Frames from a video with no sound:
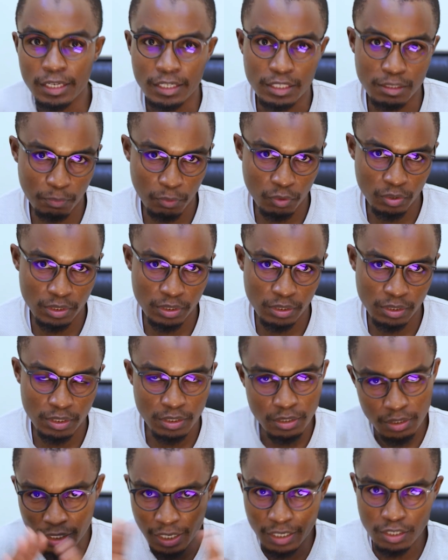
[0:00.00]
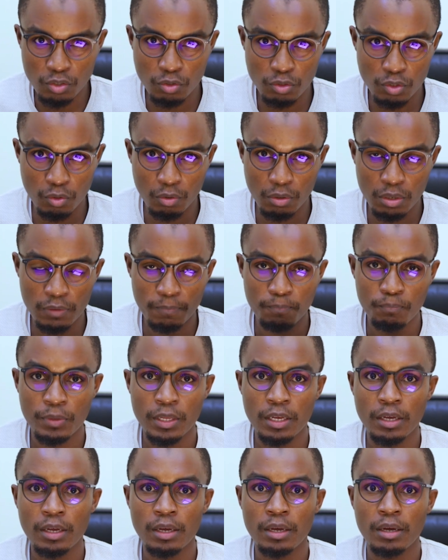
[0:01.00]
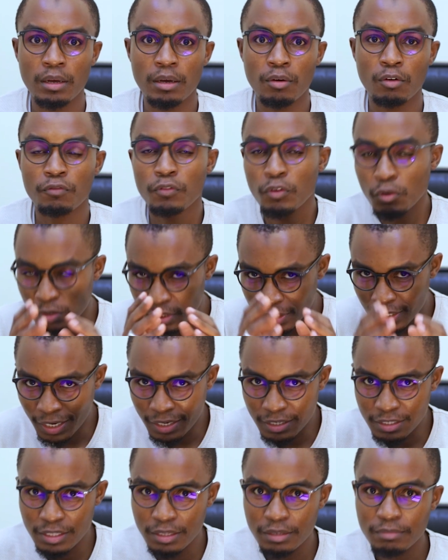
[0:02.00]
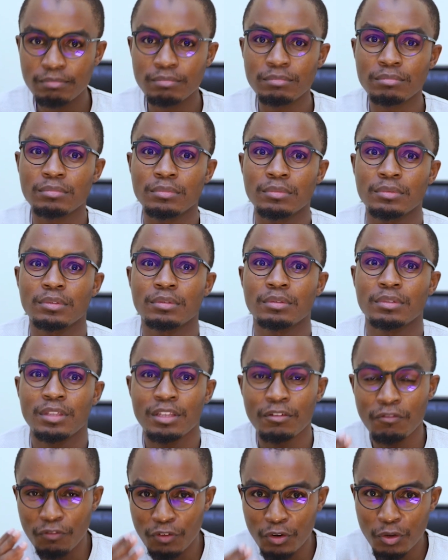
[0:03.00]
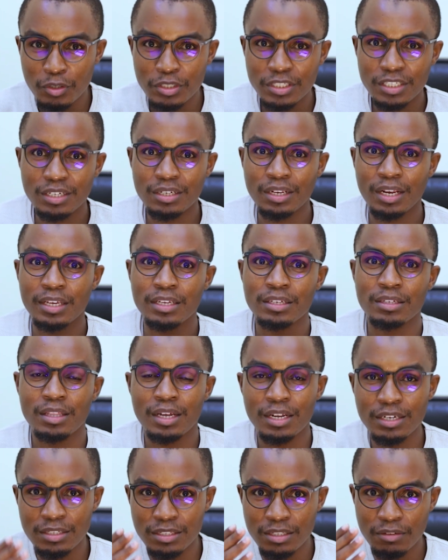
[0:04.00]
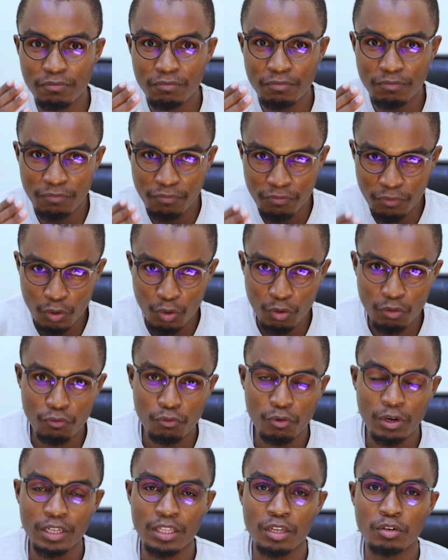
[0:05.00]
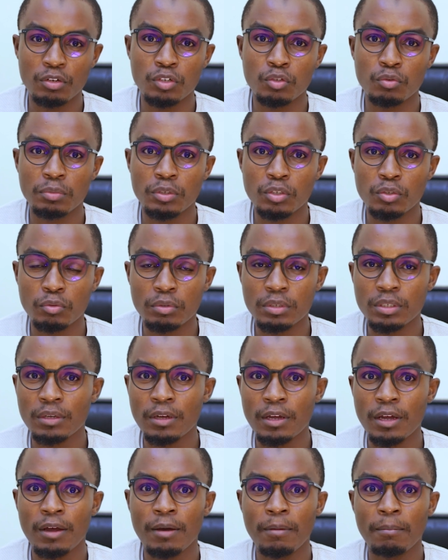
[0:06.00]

and exporting. That is not all. Of course, that is the, the flow chart, like that is the flow of work that you need to be doing,